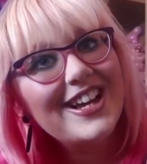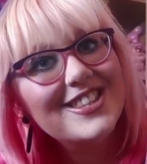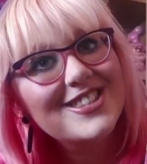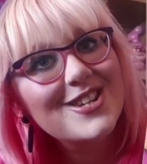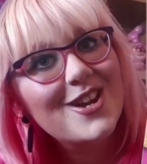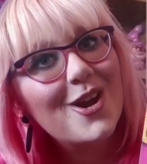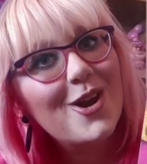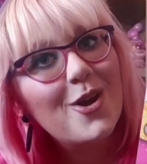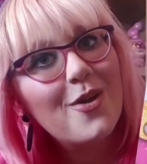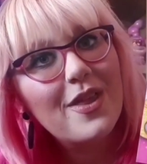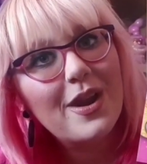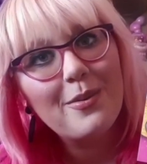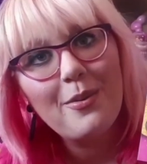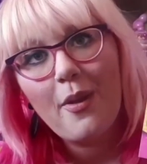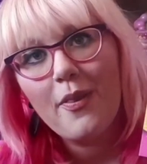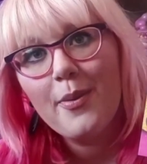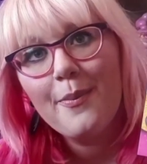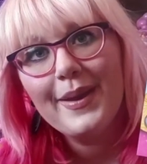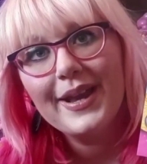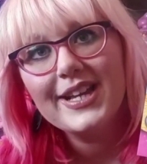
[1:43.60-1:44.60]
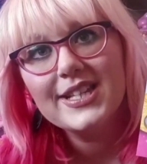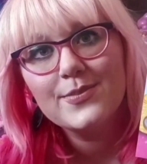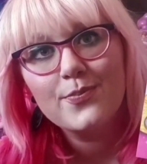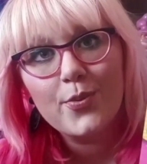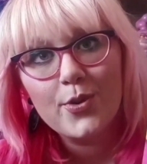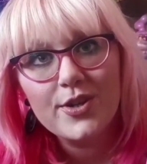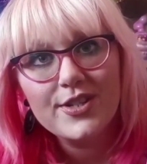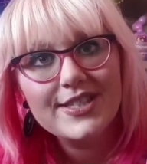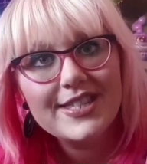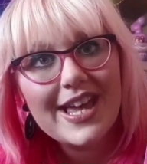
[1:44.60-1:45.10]
you guys know that I'm not the
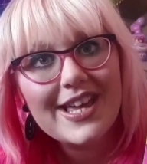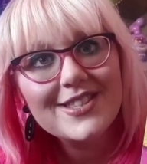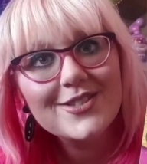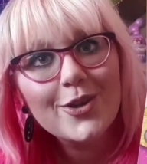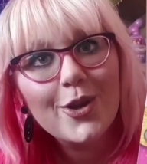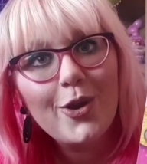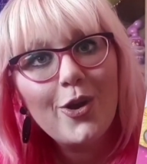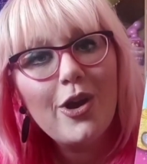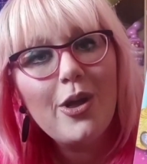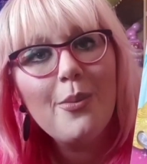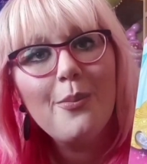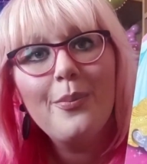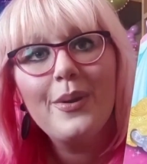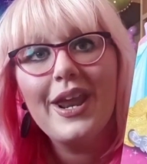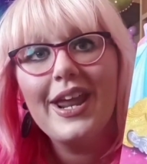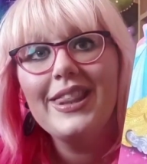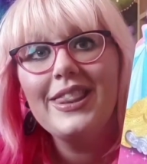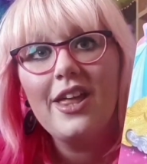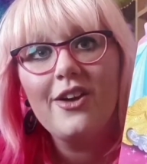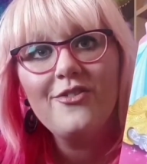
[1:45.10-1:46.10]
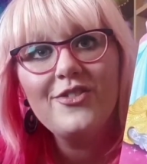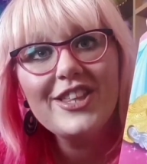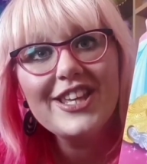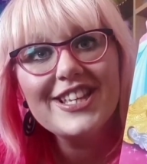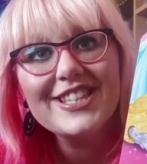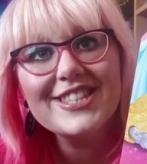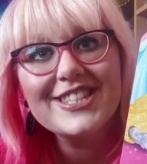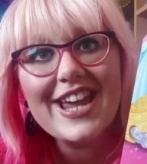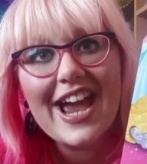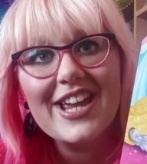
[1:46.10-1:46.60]
biggest princess girl, but I love
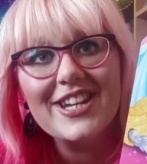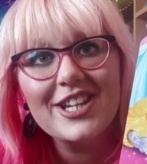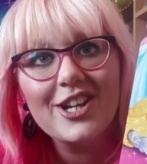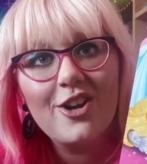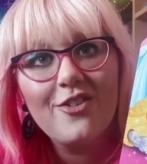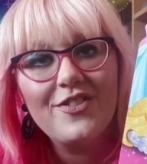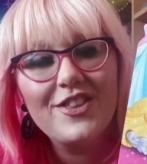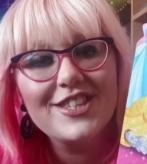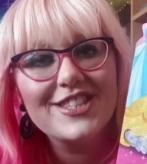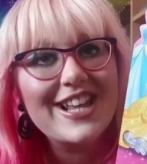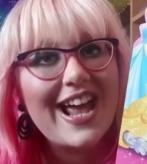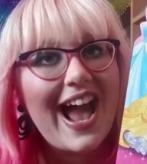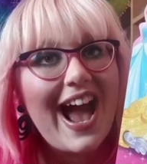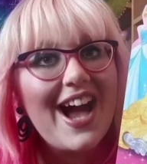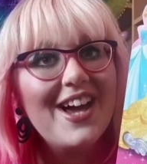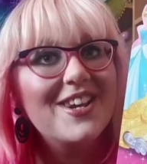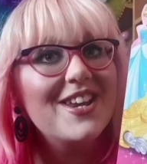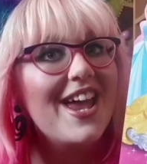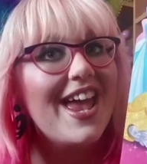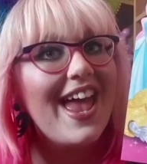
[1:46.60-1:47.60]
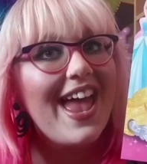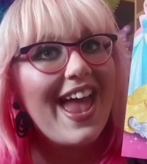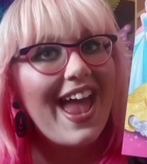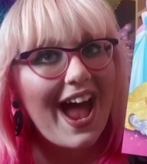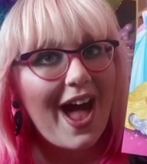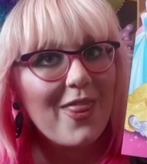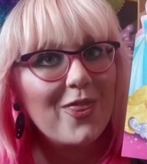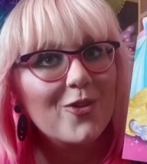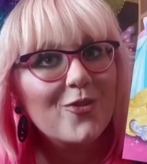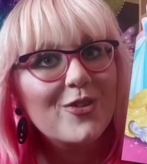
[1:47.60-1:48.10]
the aesthetic of this card.
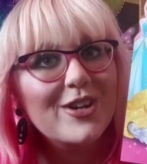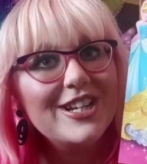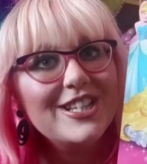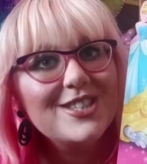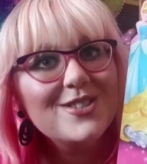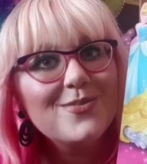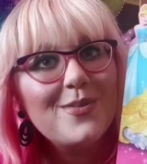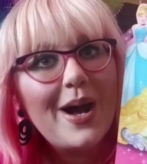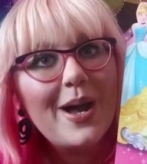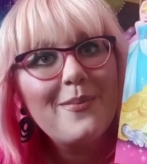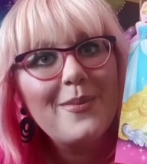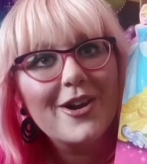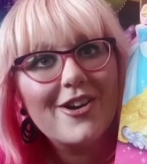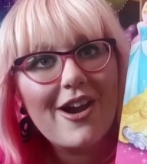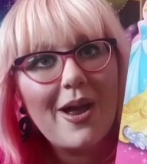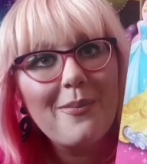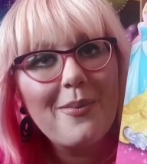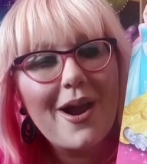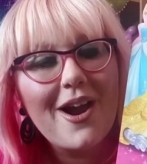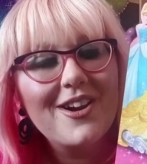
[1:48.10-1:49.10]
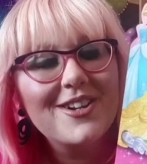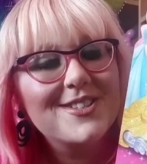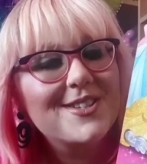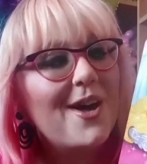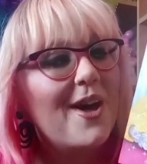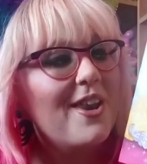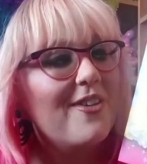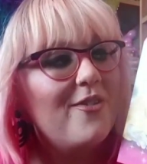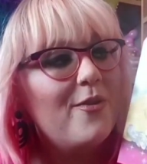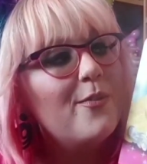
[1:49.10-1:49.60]
And the reason why my
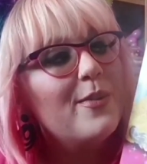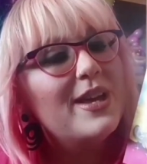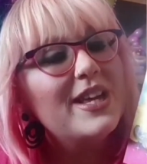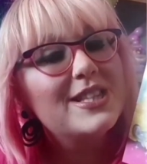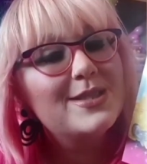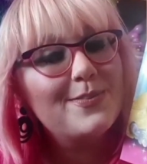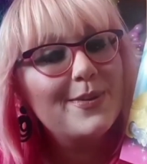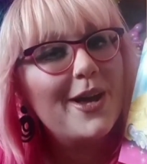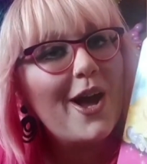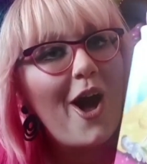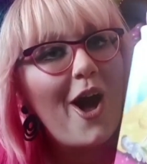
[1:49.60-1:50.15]
grandparents got it for me is